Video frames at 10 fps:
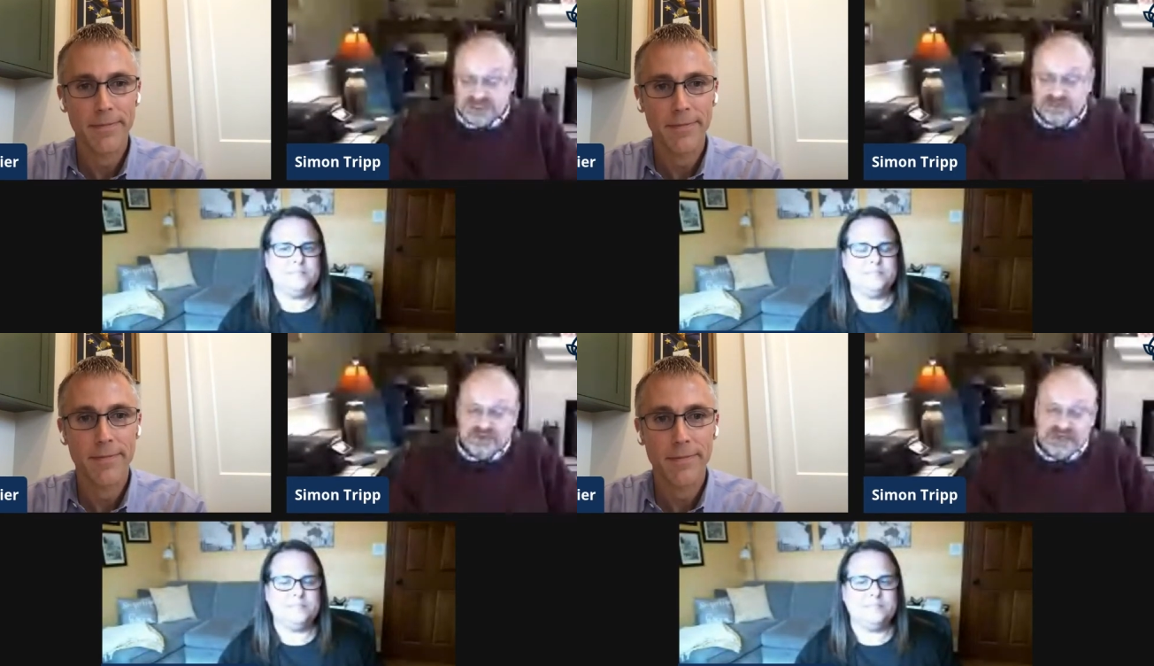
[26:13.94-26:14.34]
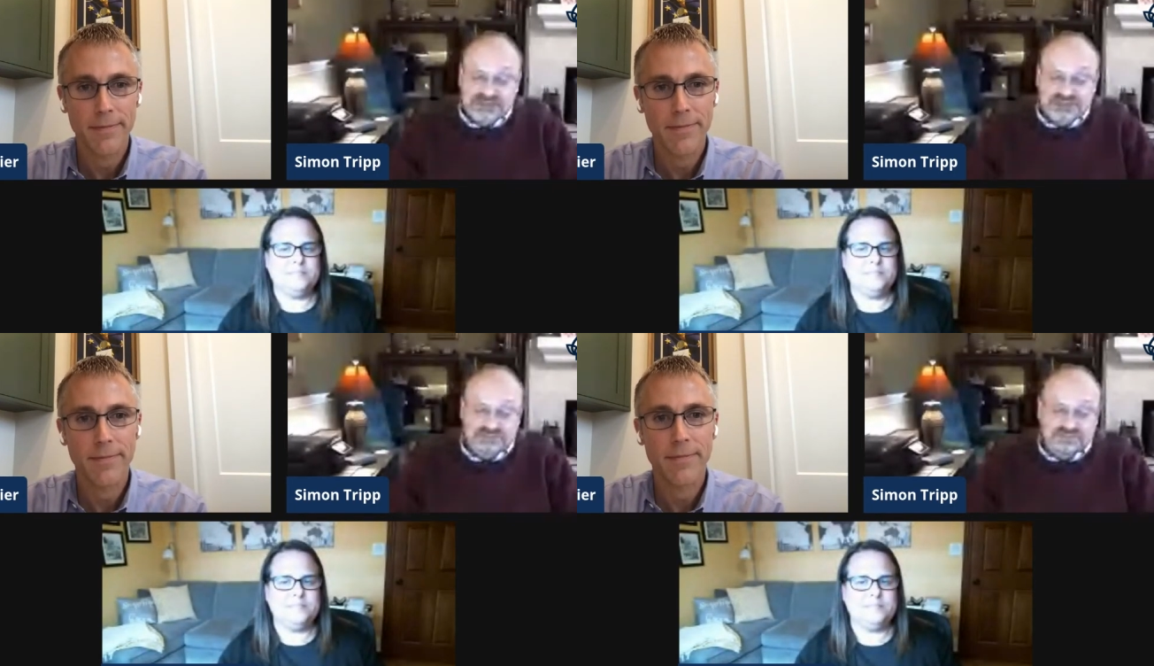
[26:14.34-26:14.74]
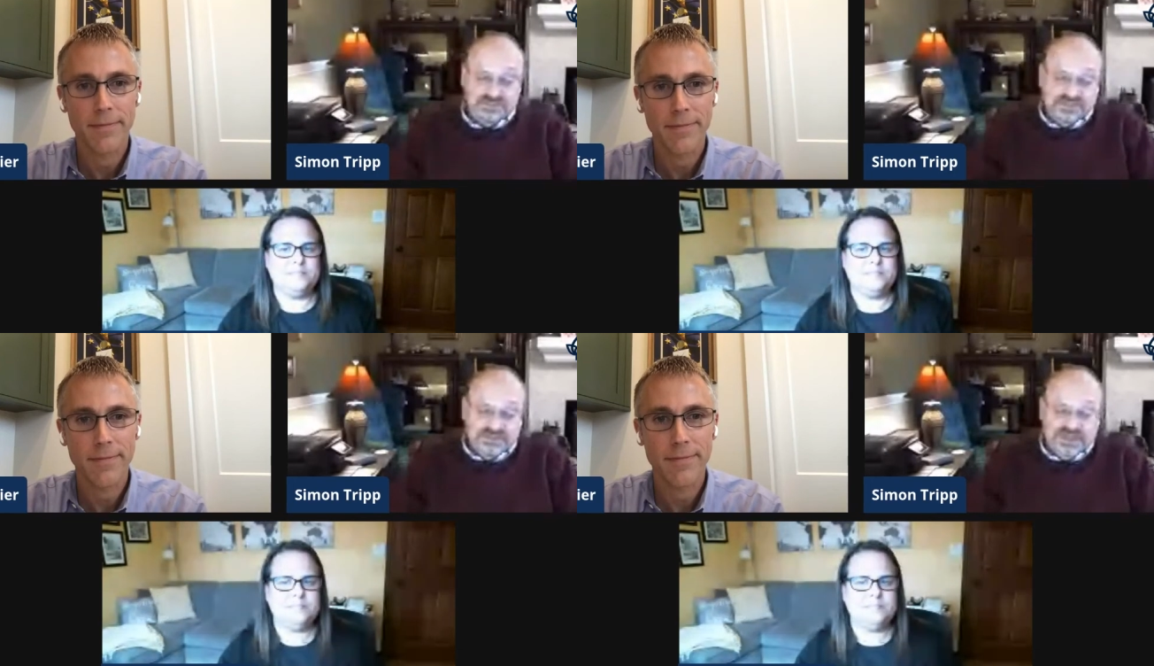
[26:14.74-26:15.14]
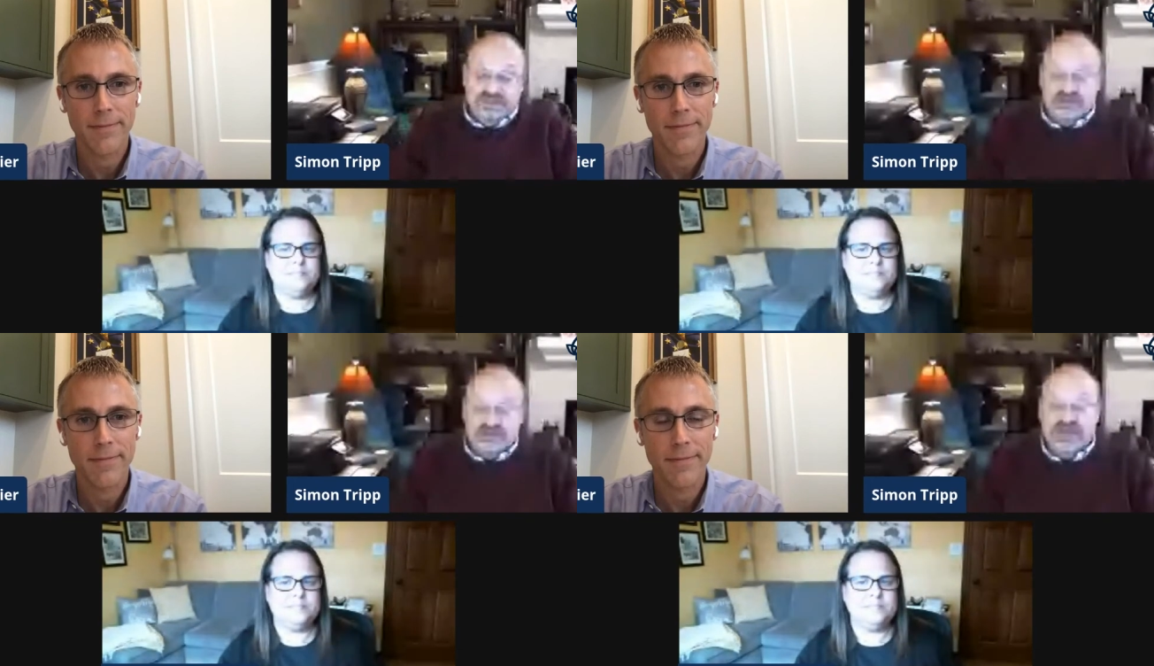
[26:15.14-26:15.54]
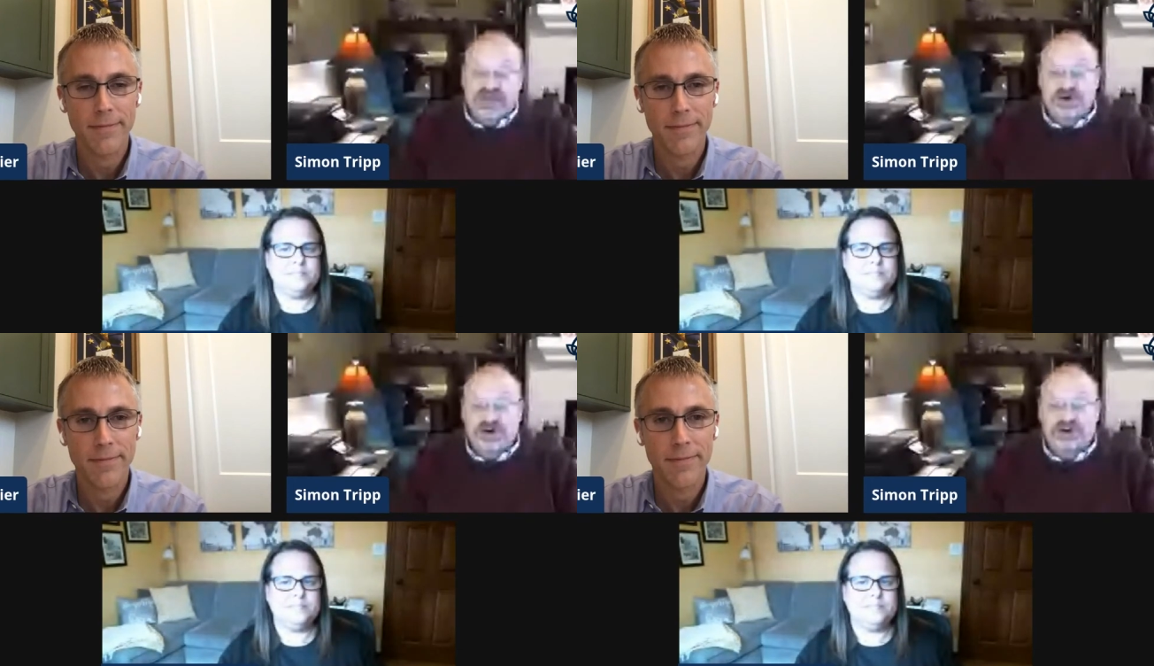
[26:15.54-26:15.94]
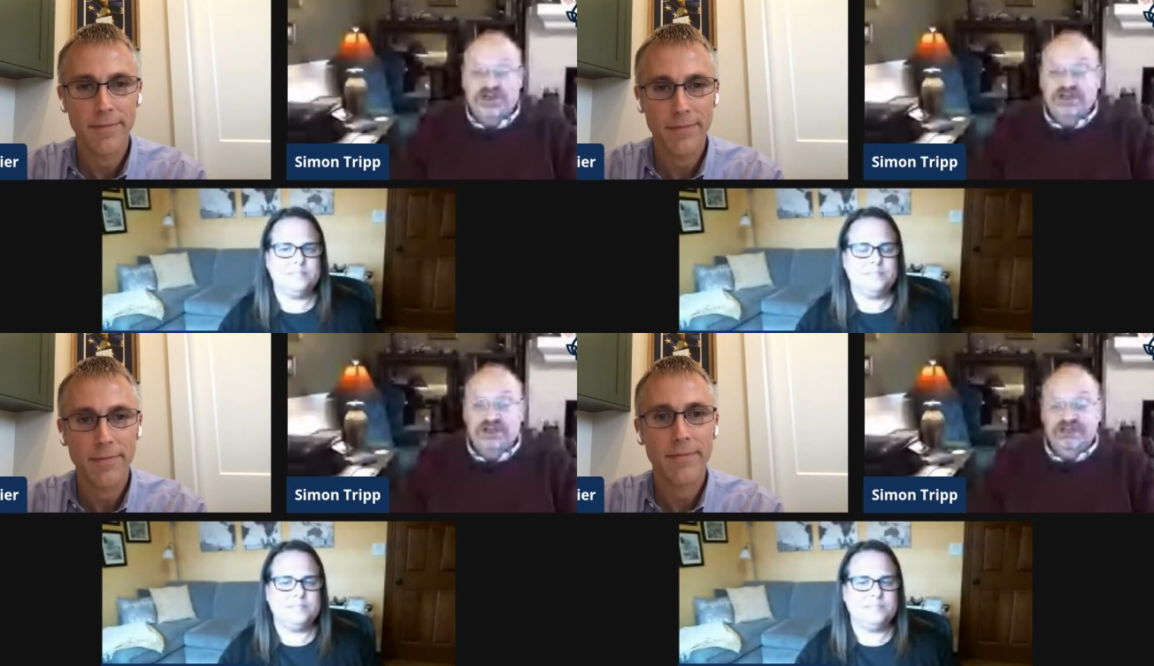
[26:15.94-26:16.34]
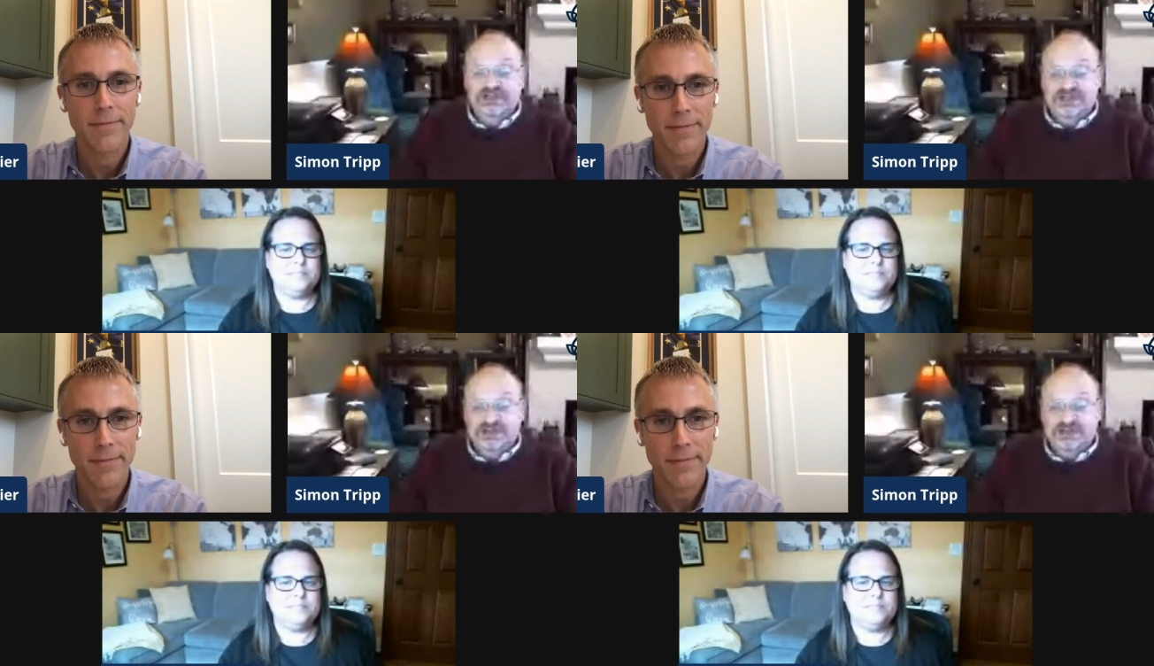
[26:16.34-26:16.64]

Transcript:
Speaker 1: we actually did a bit of benchmarking and looked at,